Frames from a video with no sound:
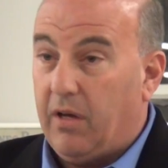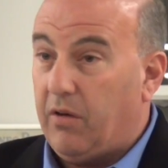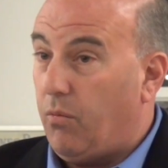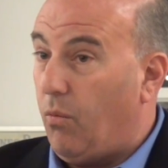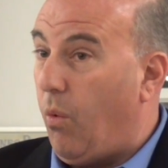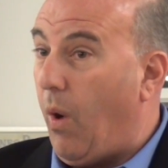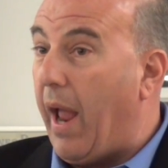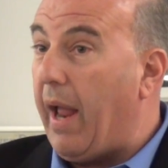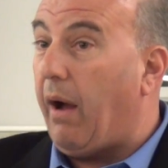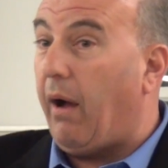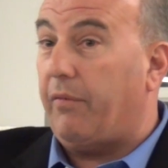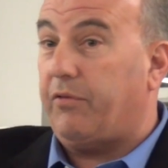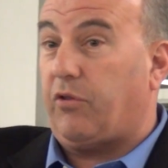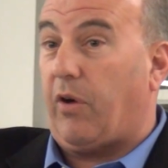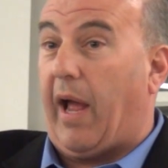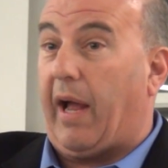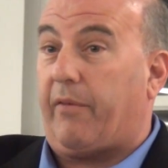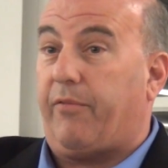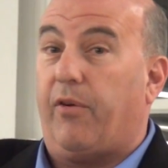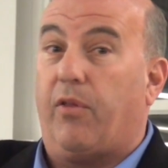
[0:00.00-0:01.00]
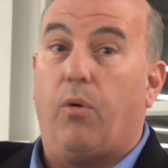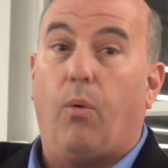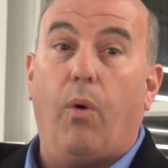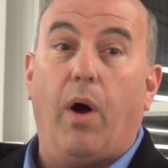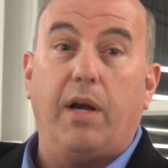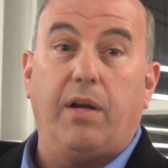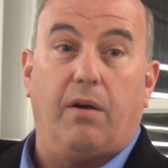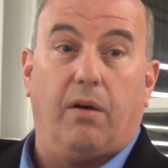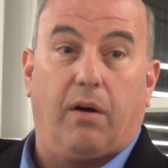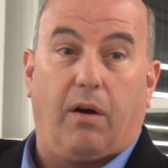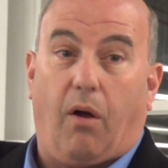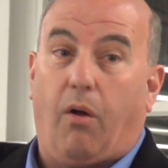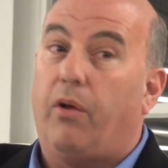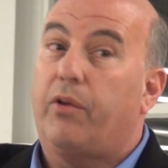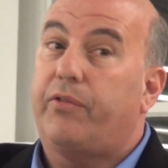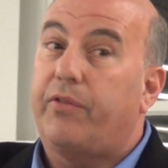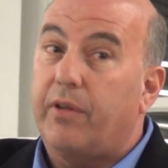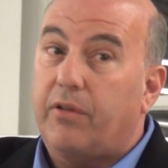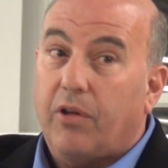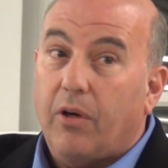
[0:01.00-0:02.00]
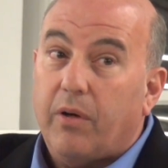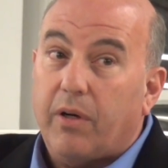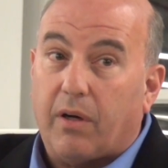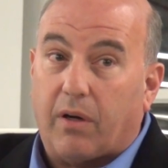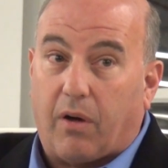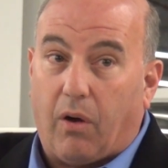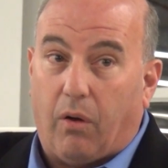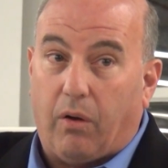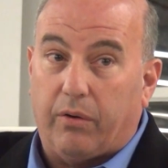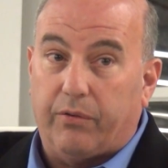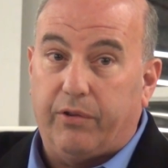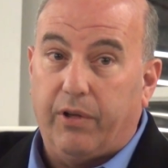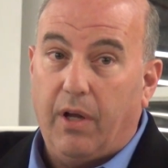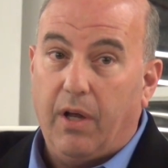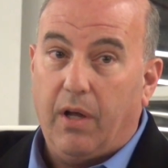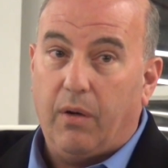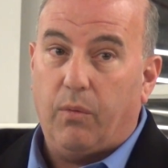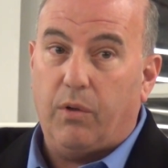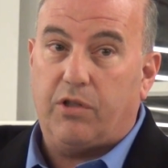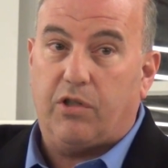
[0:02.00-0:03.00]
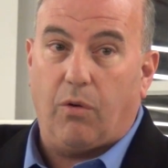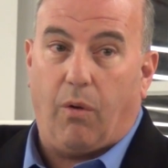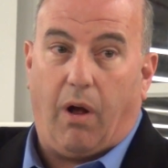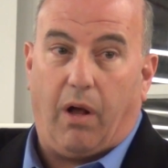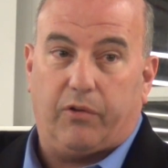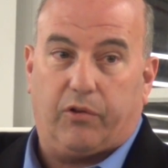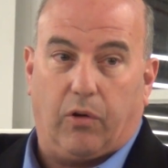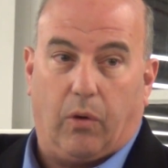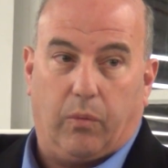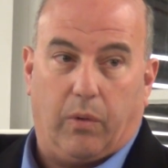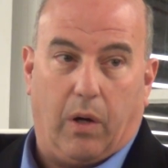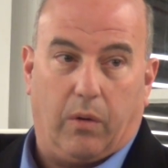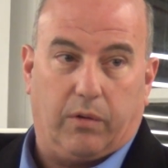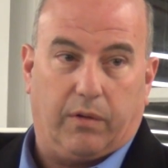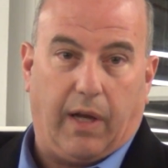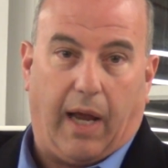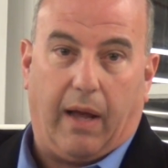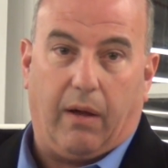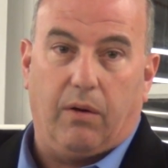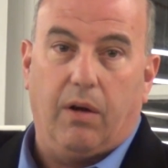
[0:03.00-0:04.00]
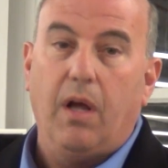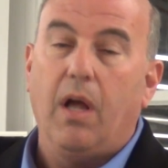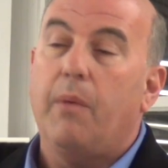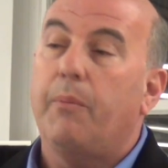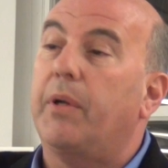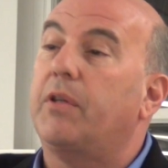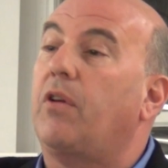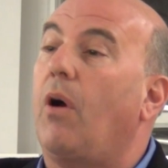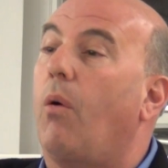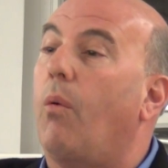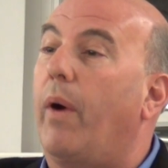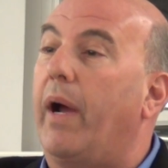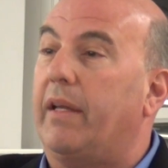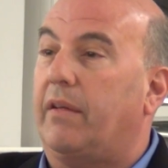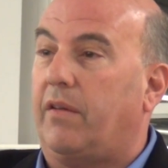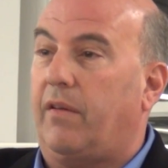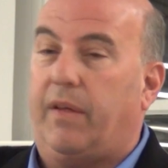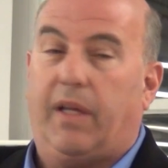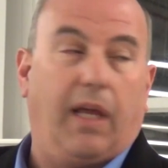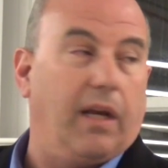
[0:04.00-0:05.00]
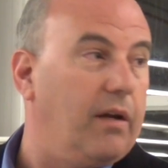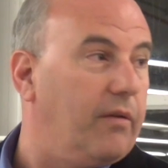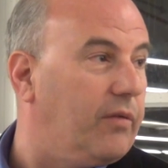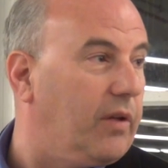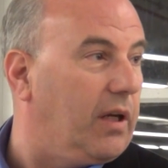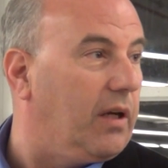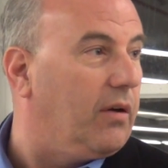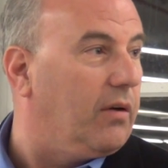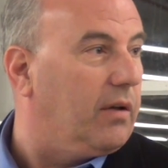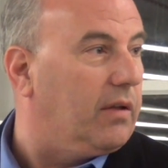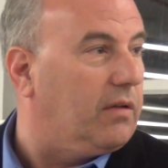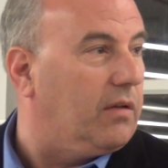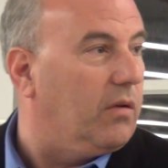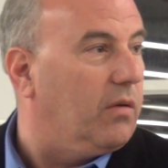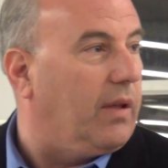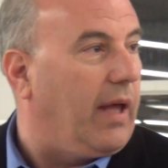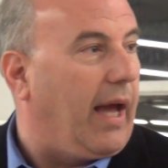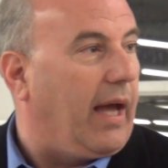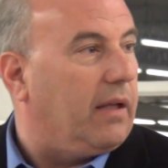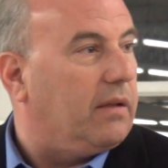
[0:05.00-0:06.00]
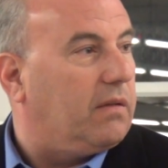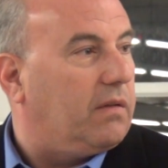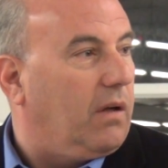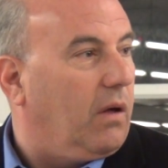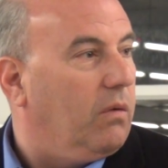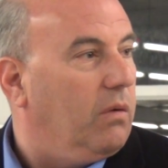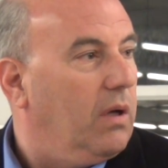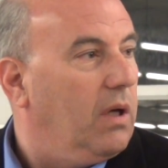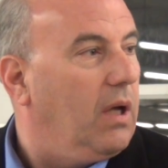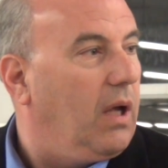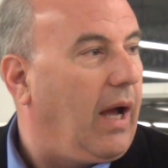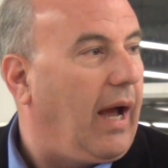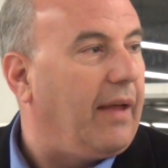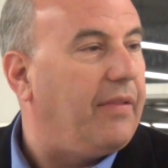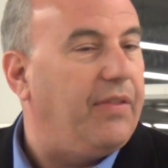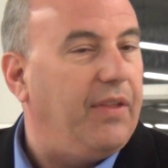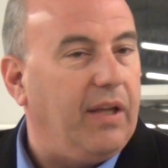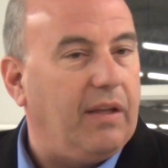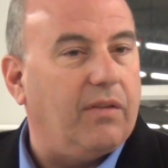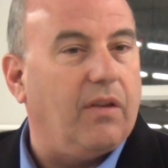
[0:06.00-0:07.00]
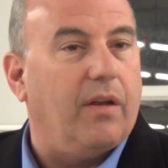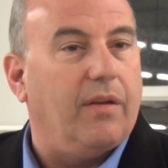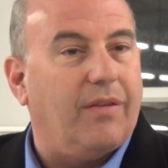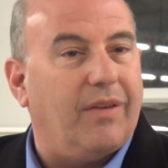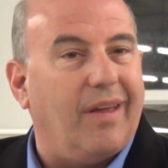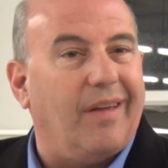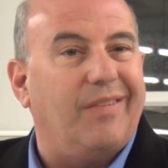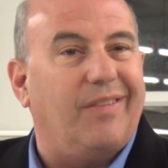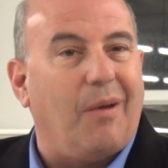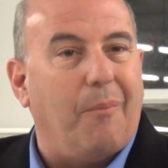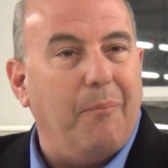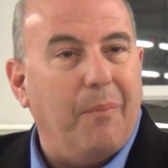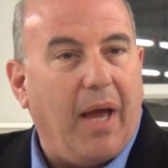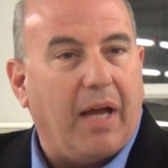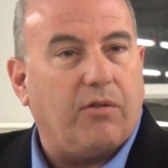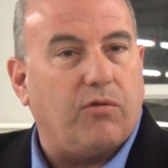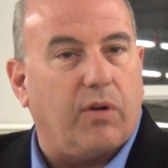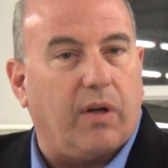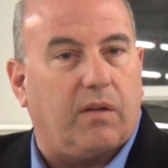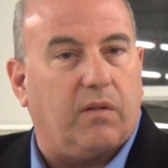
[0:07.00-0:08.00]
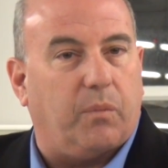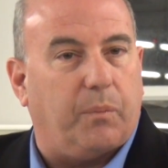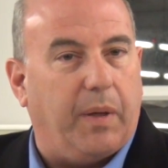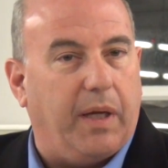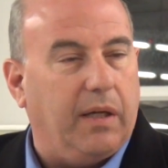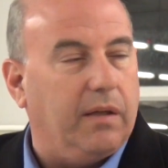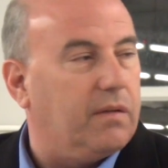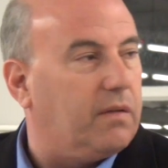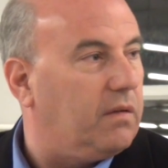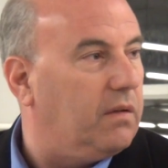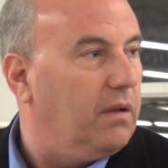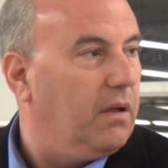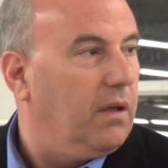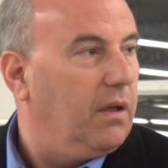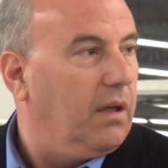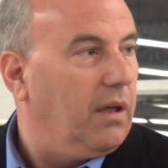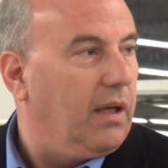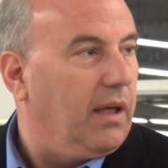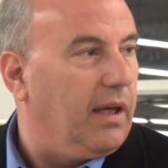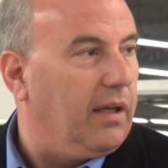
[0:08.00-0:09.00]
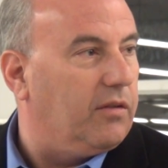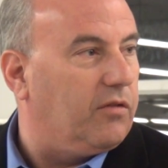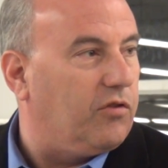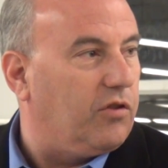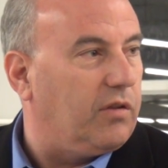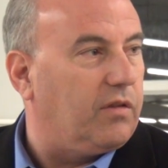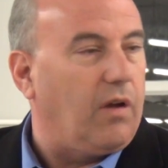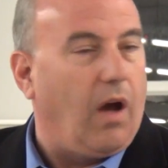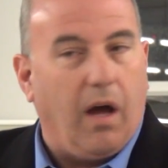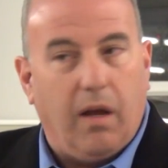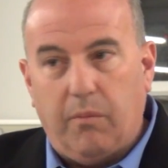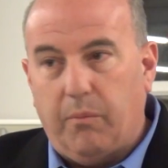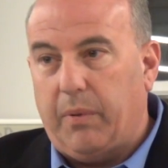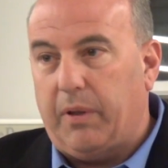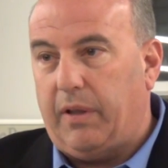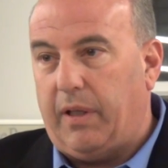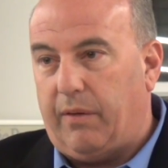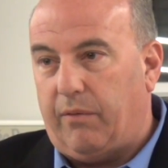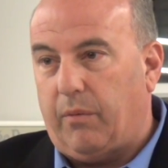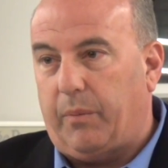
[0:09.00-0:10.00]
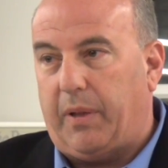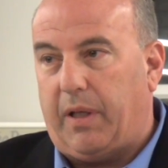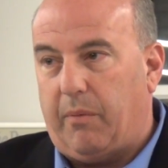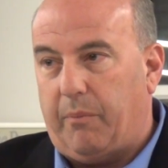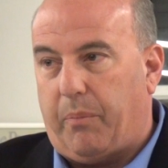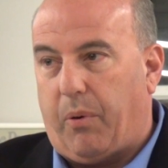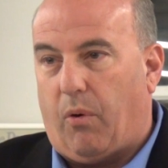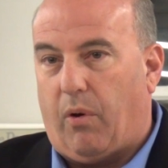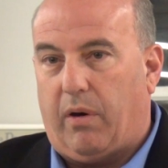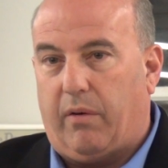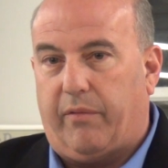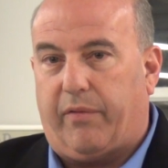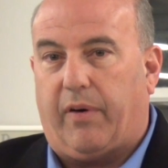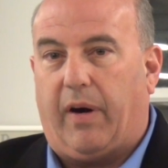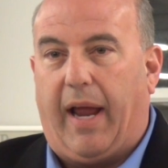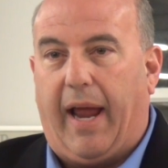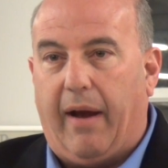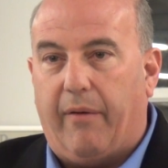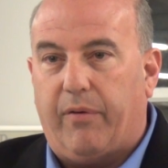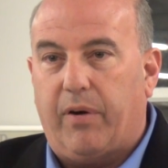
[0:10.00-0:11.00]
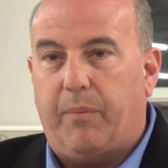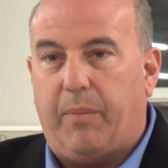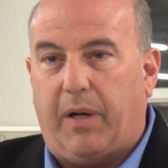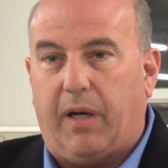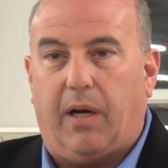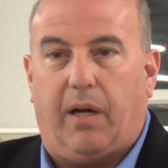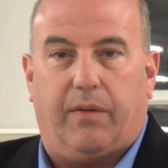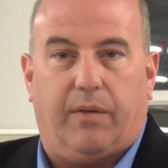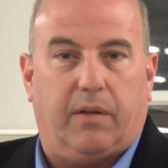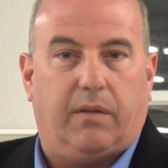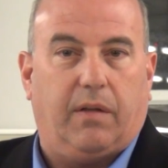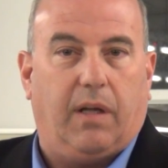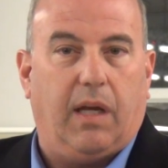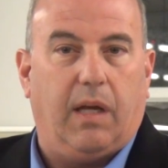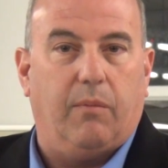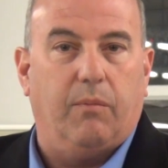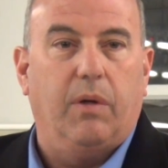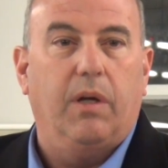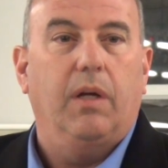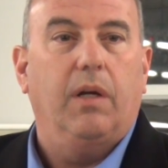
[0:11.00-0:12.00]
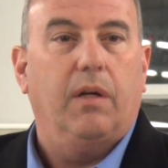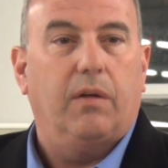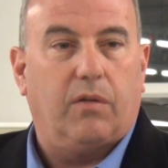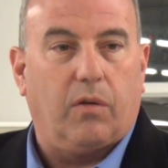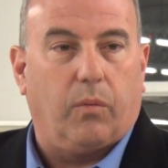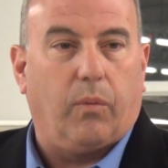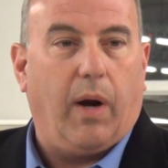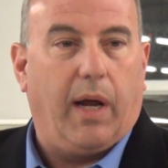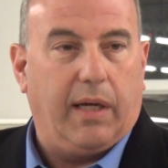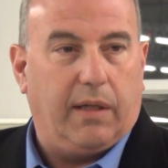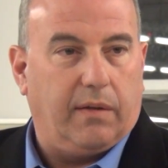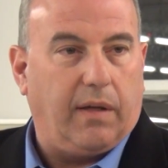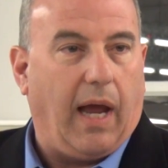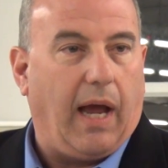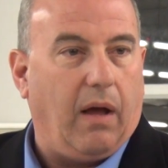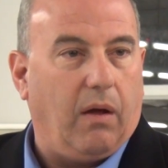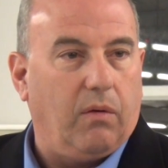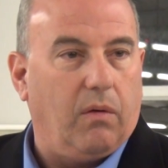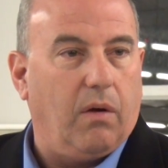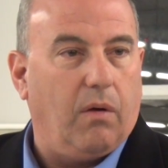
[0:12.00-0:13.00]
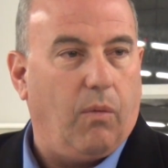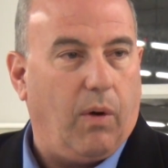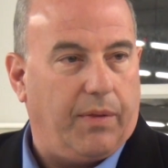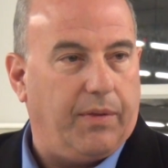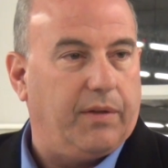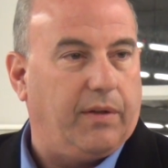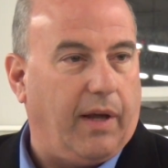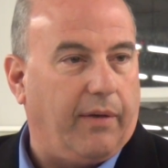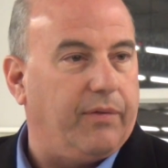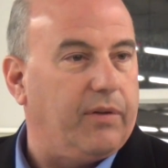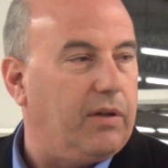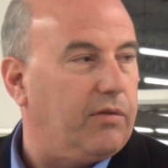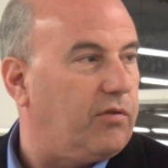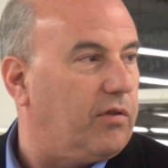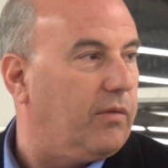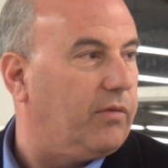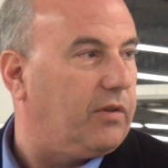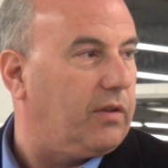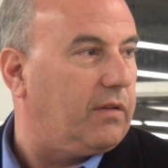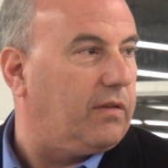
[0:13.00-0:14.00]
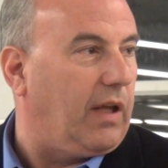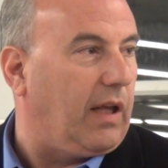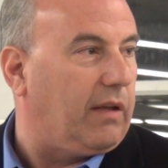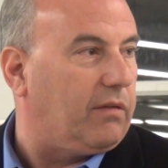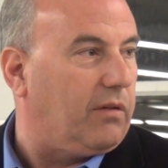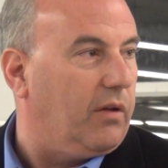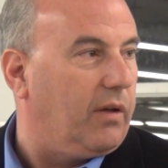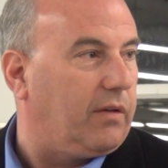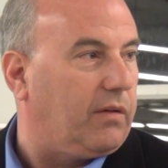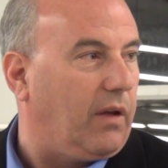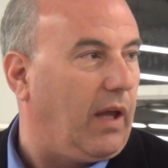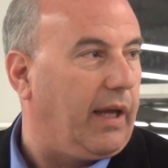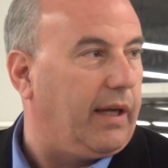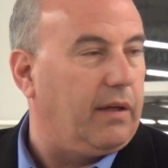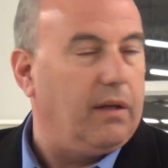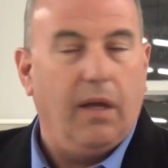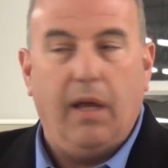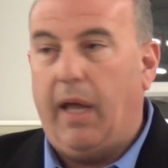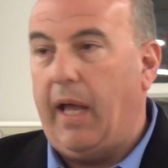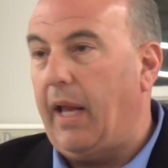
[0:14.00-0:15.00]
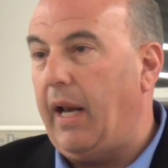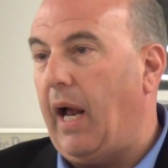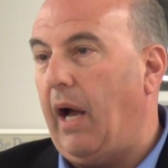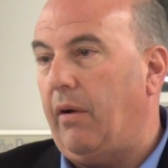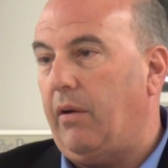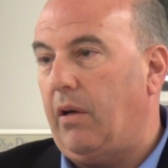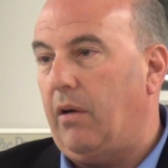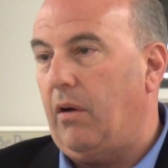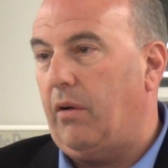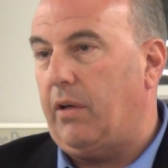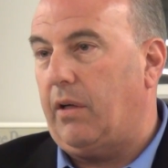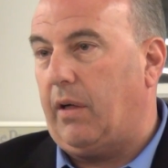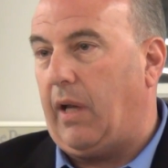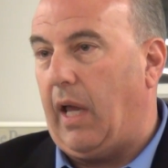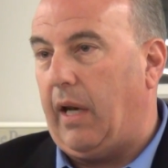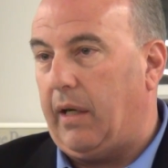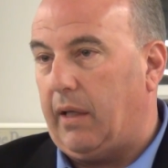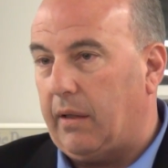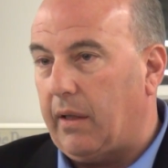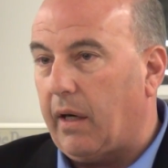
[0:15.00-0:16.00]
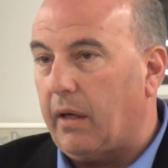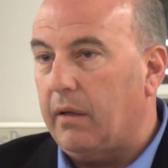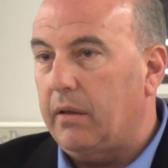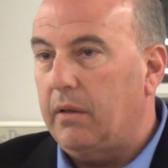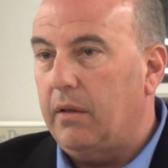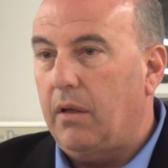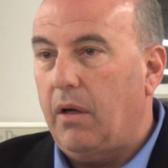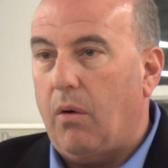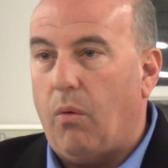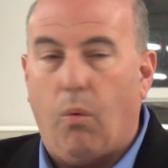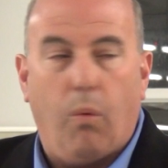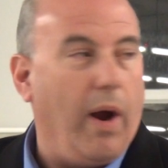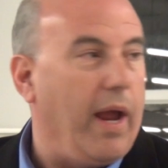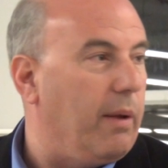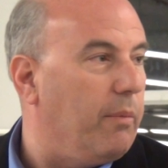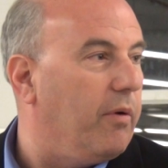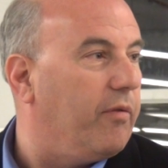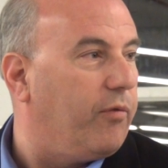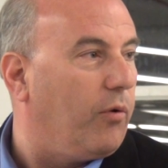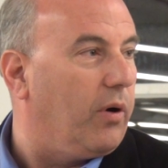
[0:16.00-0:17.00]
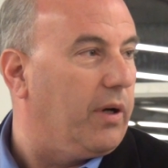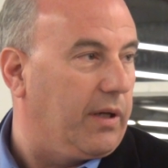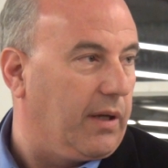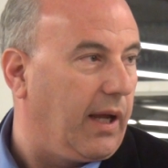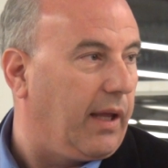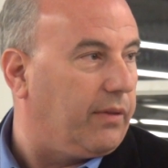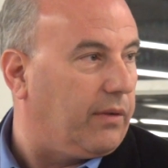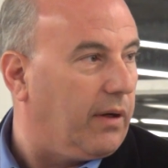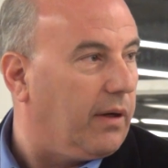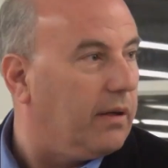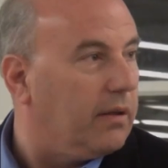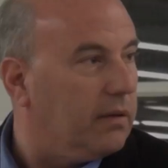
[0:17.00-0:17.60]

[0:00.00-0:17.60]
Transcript: way off track for the 1-year goals and the 2-year goals, which you also wrote down, but don't wait till the end of the year to do that. So I think that the metrics piece is just unbelievably important for everybody on the team to write down what the definition of success looks like and how you know you're getting there, way before you get there.